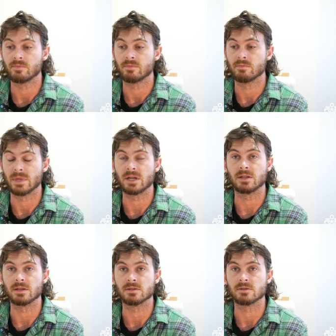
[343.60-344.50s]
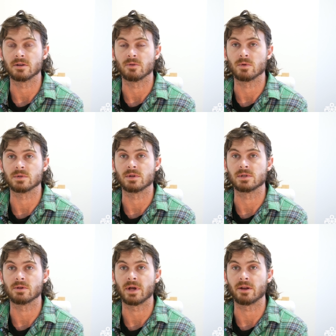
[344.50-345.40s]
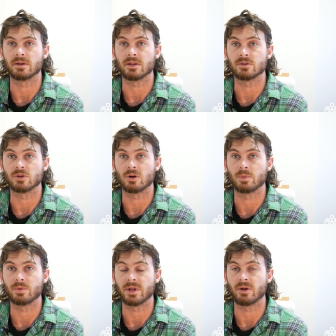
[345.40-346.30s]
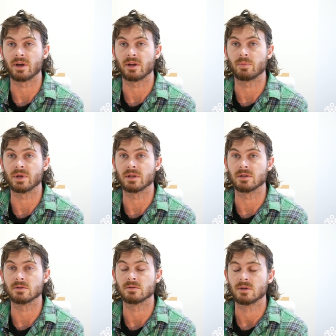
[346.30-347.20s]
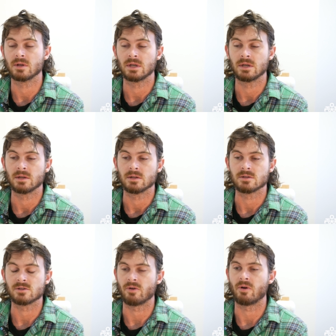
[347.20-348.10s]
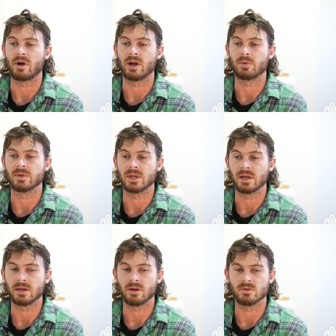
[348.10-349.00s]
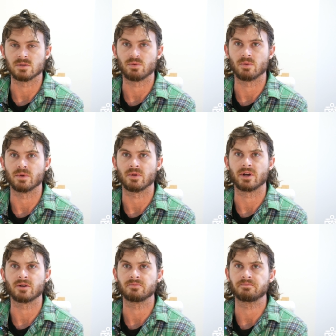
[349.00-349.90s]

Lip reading: many years. And it wasn't until I had another chop that I had been so high up in the air. I was probably like